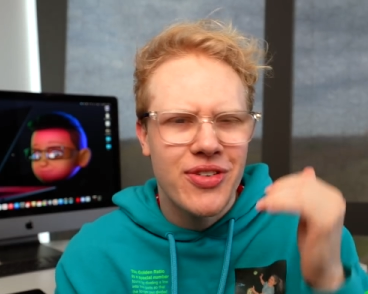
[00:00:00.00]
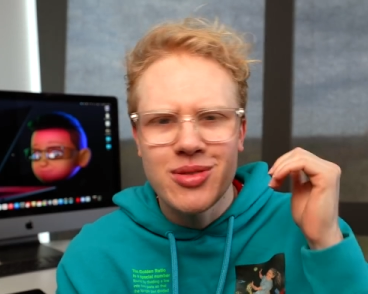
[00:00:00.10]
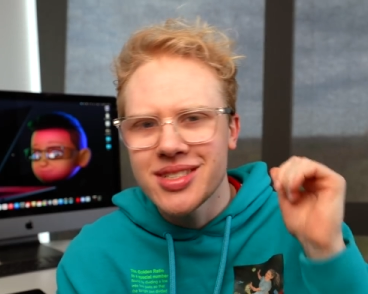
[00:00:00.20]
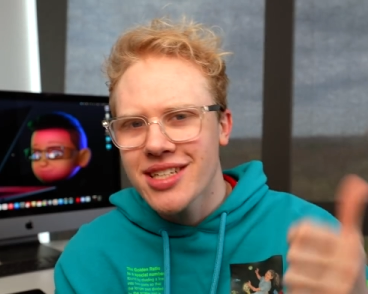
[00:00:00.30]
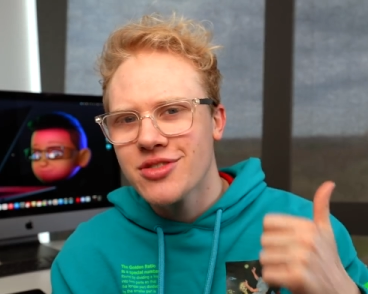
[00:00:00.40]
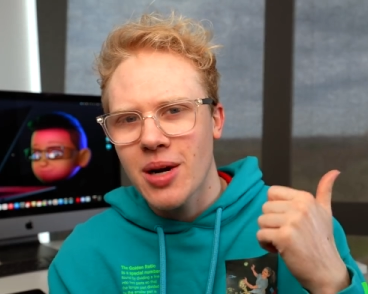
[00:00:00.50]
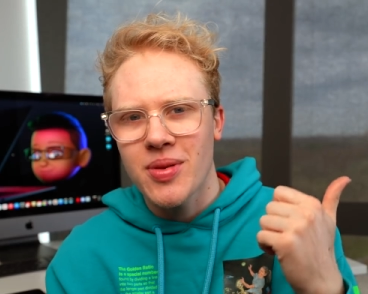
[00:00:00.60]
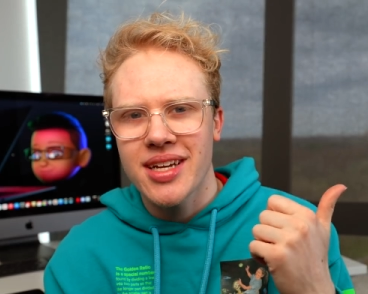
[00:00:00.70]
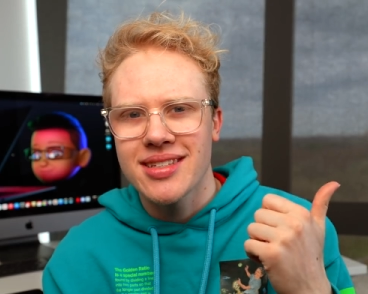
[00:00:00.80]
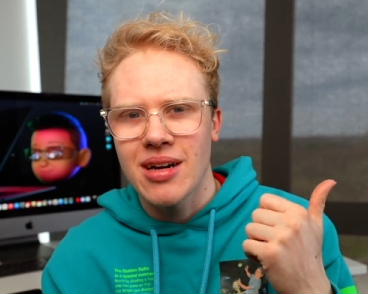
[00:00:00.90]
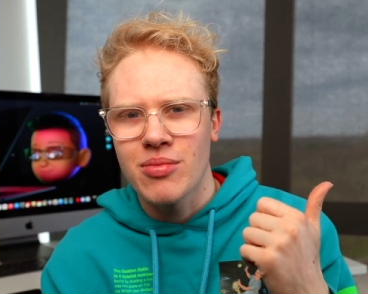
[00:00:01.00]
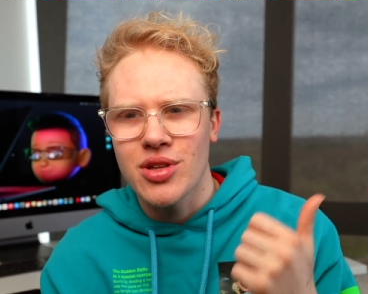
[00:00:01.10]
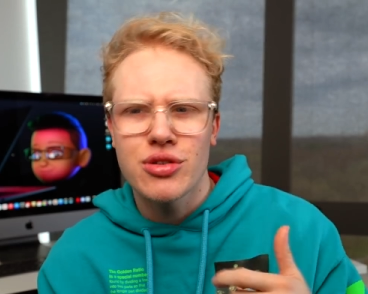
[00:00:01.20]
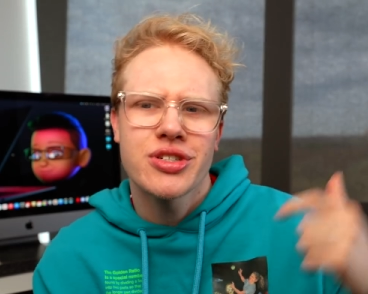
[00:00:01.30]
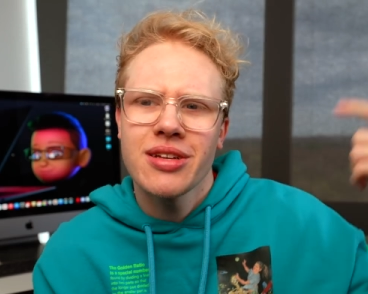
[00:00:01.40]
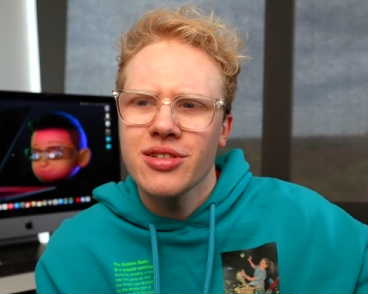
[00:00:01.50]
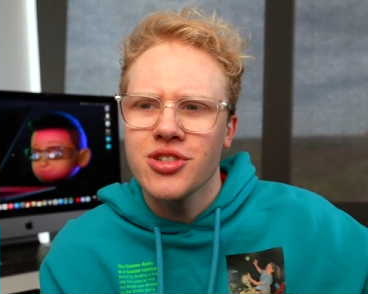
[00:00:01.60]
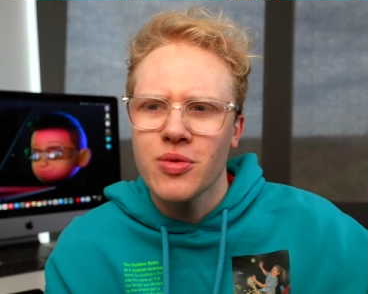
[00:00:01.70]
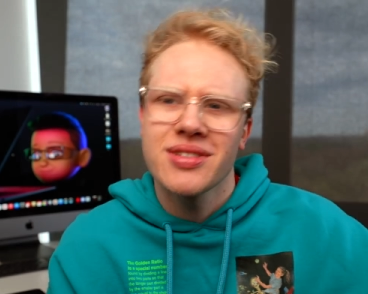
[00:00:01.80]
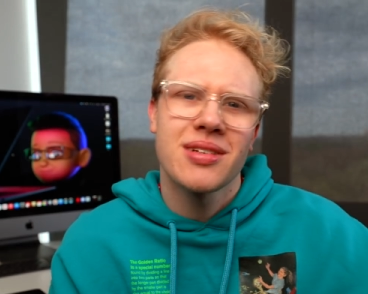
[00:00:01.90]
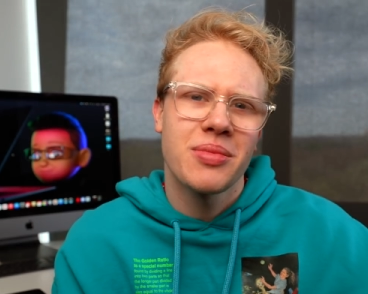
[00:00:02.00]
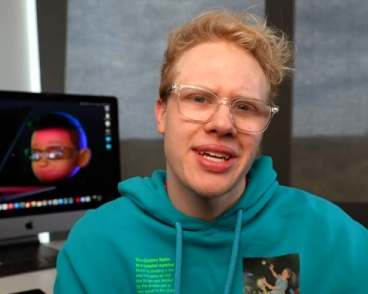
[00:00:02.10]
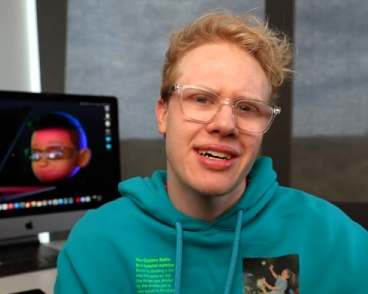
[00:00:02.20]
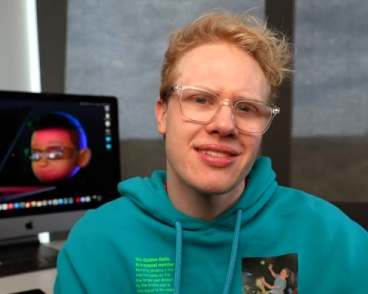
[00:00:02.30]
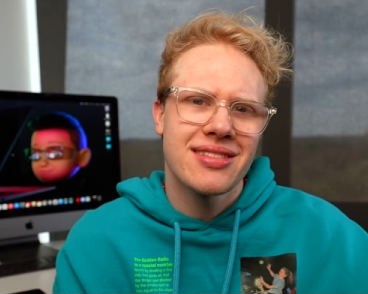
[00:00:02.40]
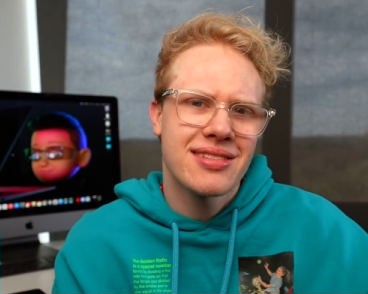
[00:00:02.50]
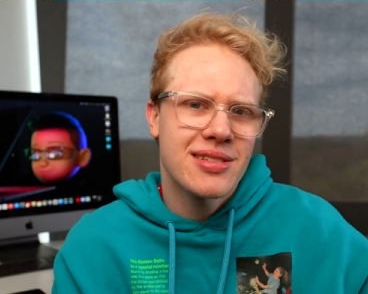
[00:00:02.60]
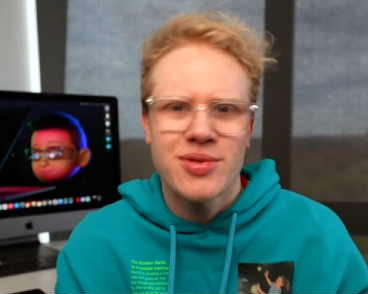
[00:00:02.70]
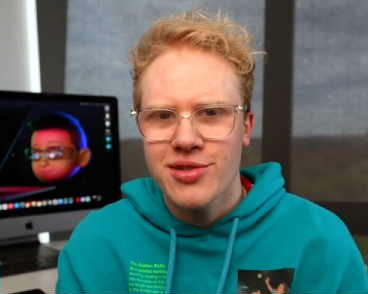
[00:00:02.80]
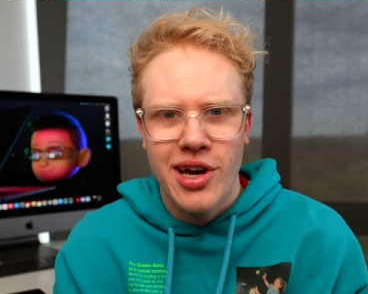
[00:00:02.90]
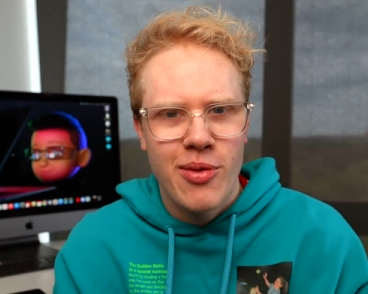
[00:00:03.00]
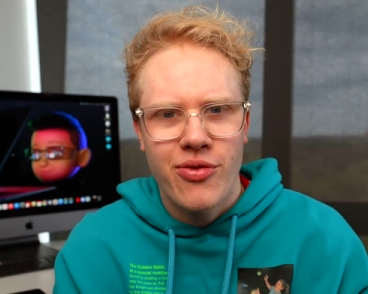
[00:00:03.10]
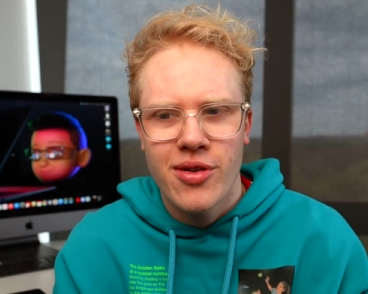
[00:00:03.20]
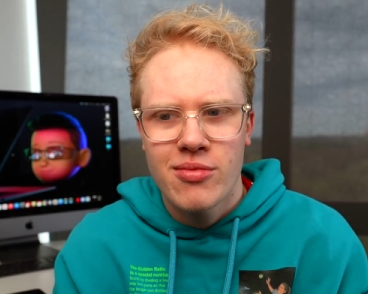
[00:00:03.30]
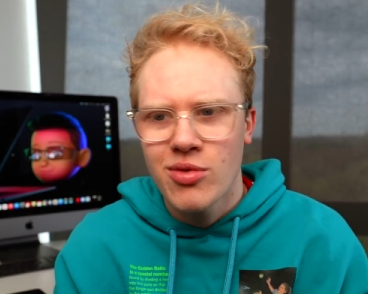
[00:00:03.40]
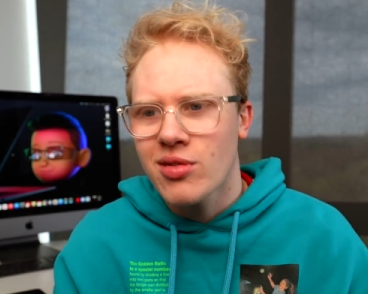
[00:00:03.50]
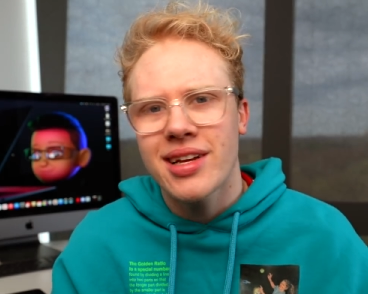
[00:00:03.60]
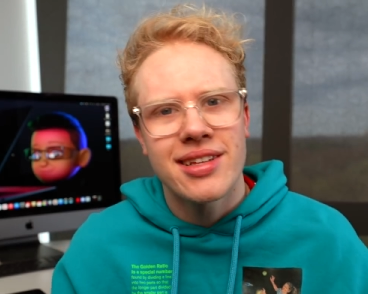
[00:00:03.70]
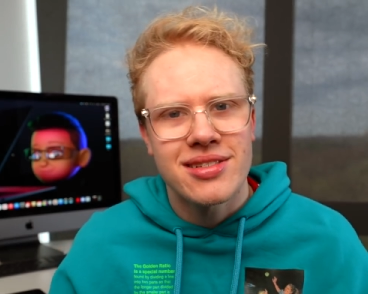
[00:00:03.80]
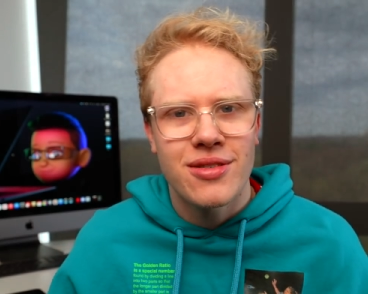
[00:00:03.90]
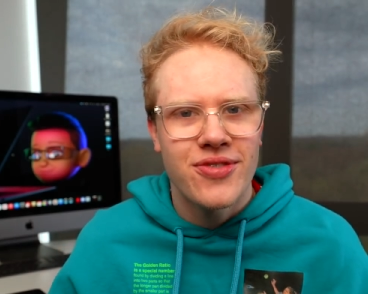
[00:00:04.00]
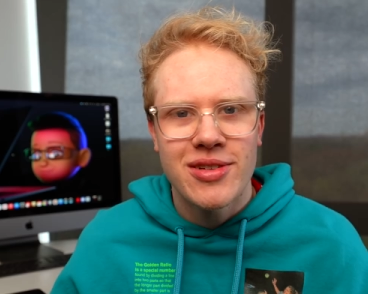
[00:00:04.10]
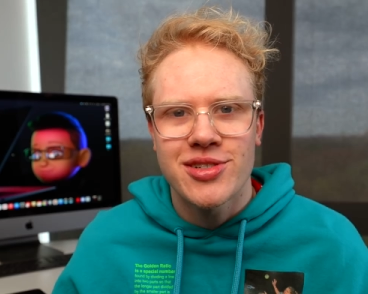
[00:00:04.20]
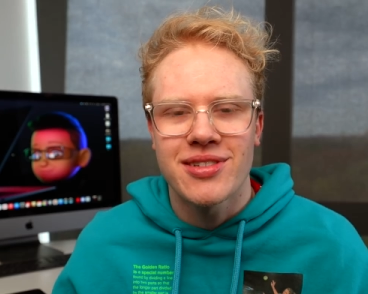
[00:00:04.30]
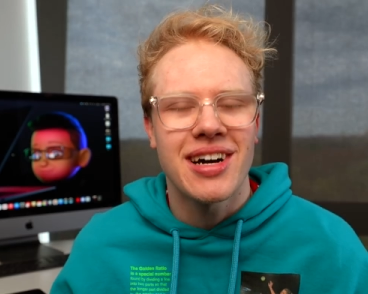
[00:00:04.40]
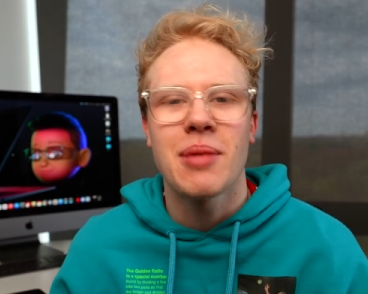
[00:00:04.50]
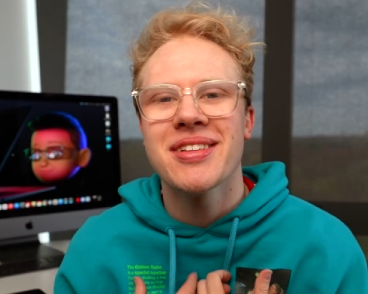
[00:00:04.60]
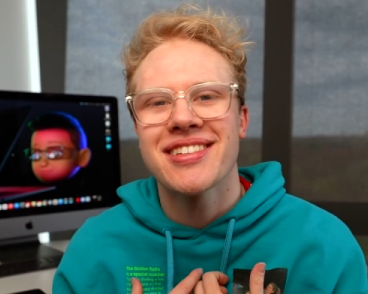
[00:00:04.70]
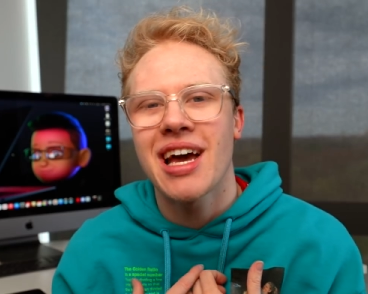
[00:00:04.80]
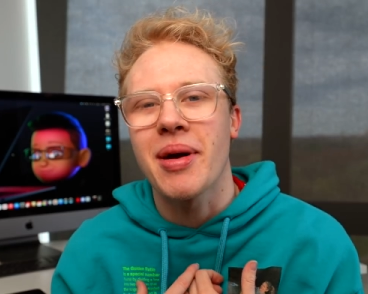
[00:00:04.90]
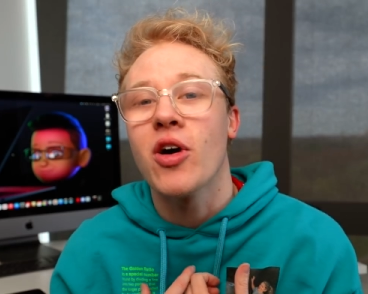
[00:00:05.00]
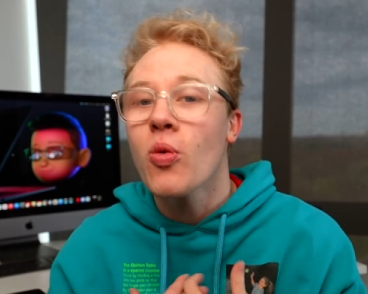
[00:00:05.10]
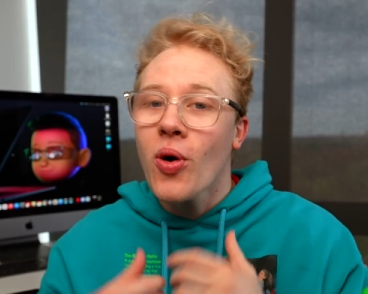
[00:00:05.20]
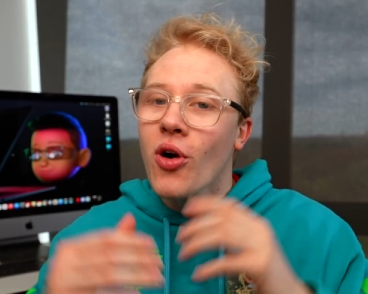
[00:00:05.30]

Speaker 1: If you did, drop a like down below, share the show with somebody else, and subscribe for more like this in the future. I've been Sam. I hope